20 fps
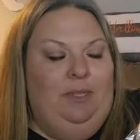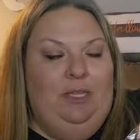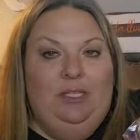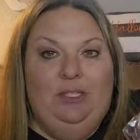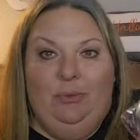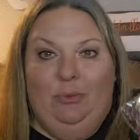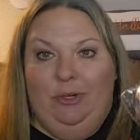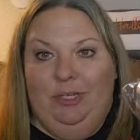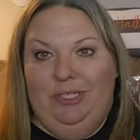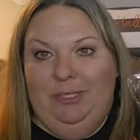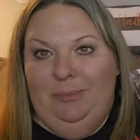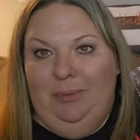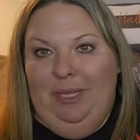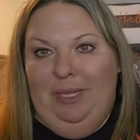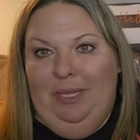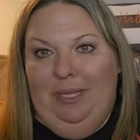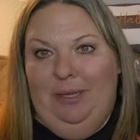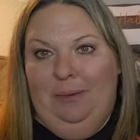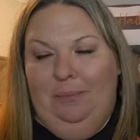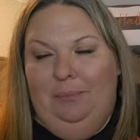these were to
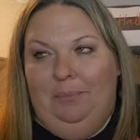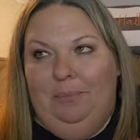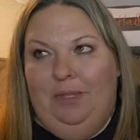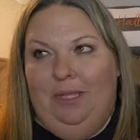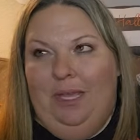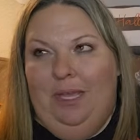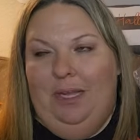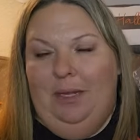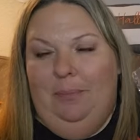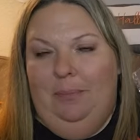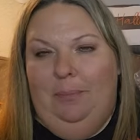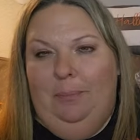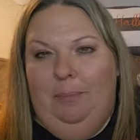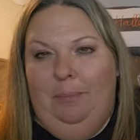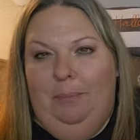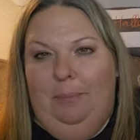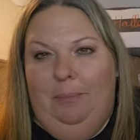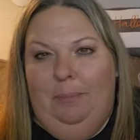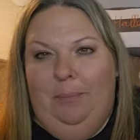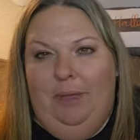be kind of
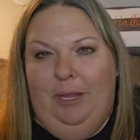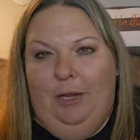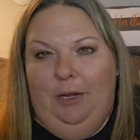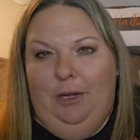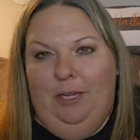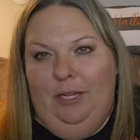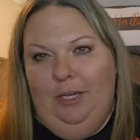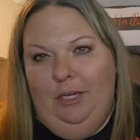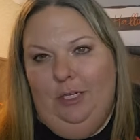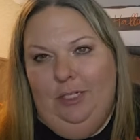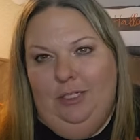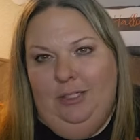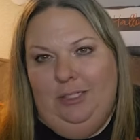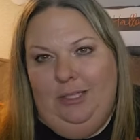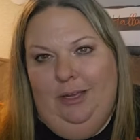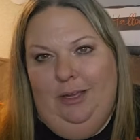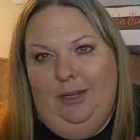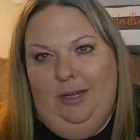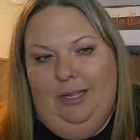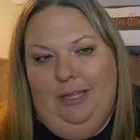barriers
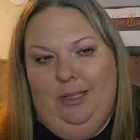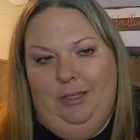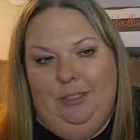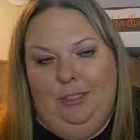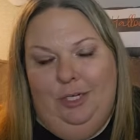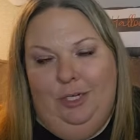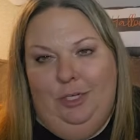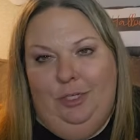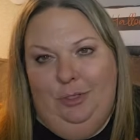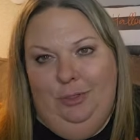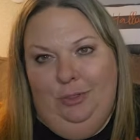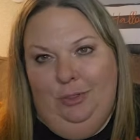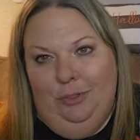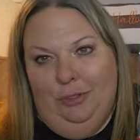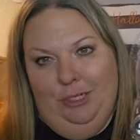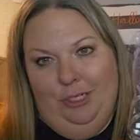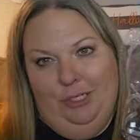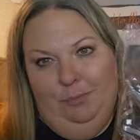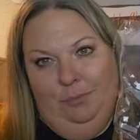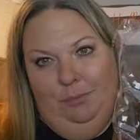on a
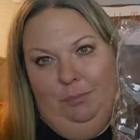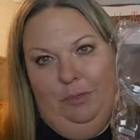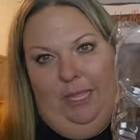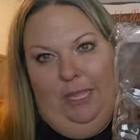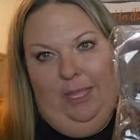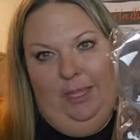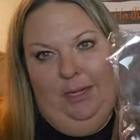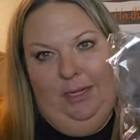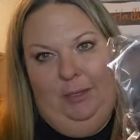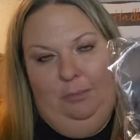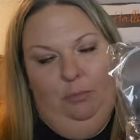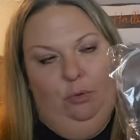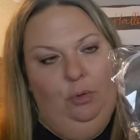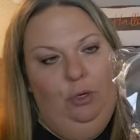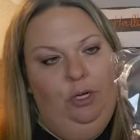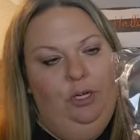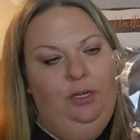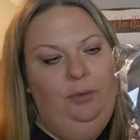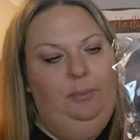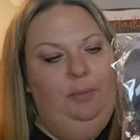charcuterie candy
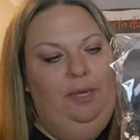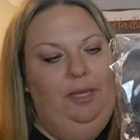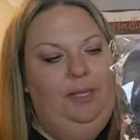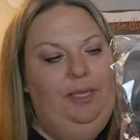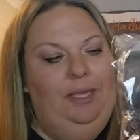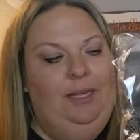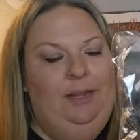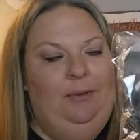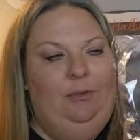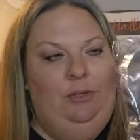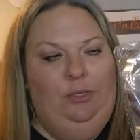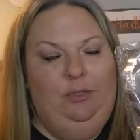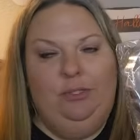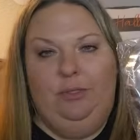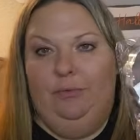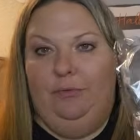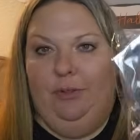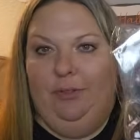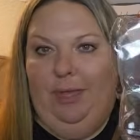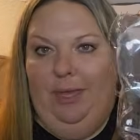board, but I never used
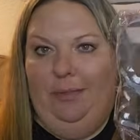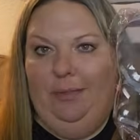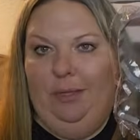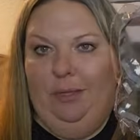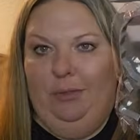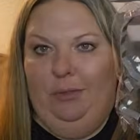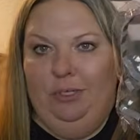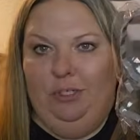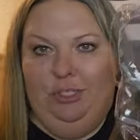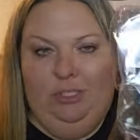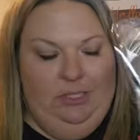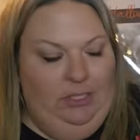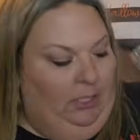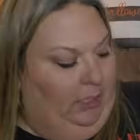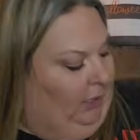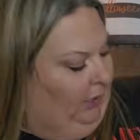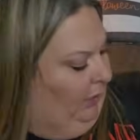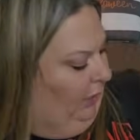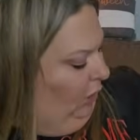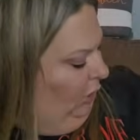them for that, and now they're just
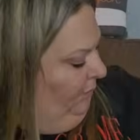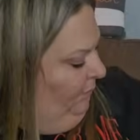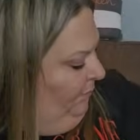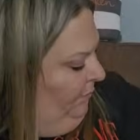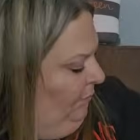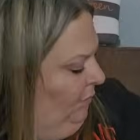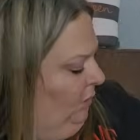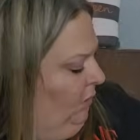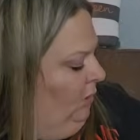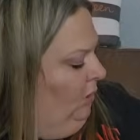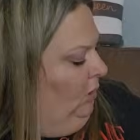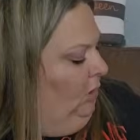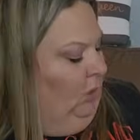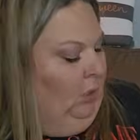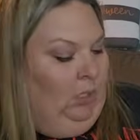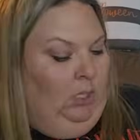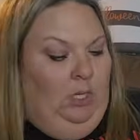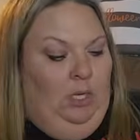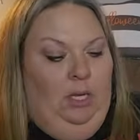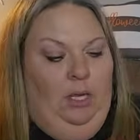sitting in here.
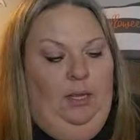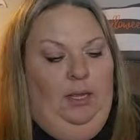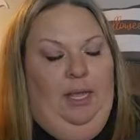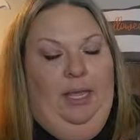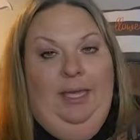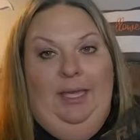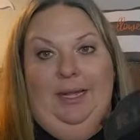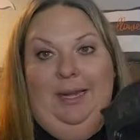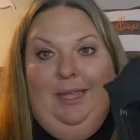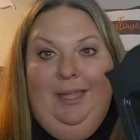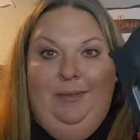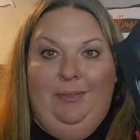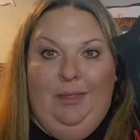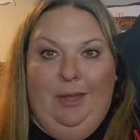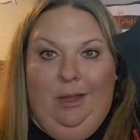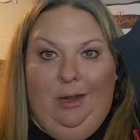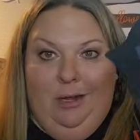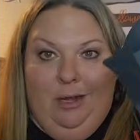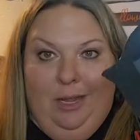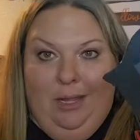And I have the
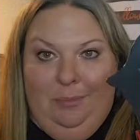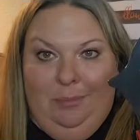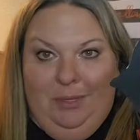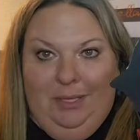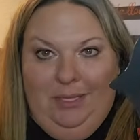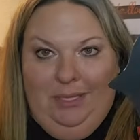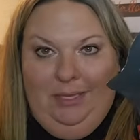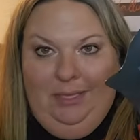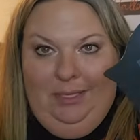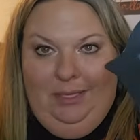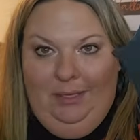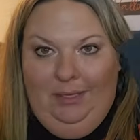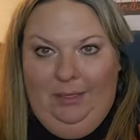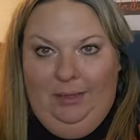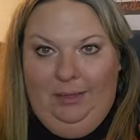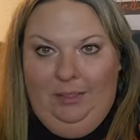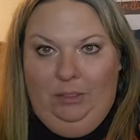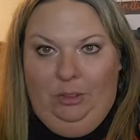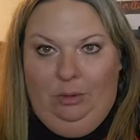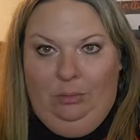RIP
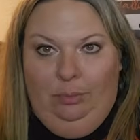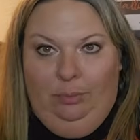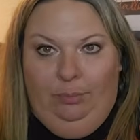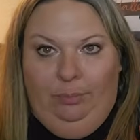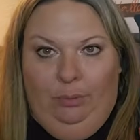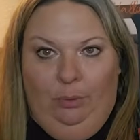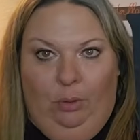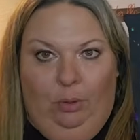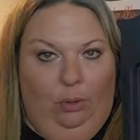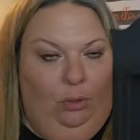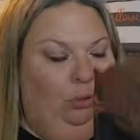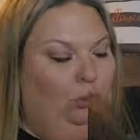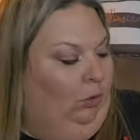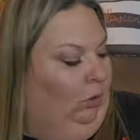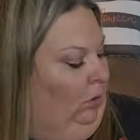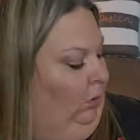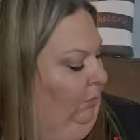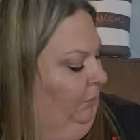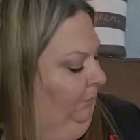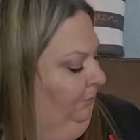little
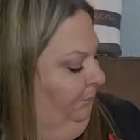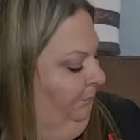bowl.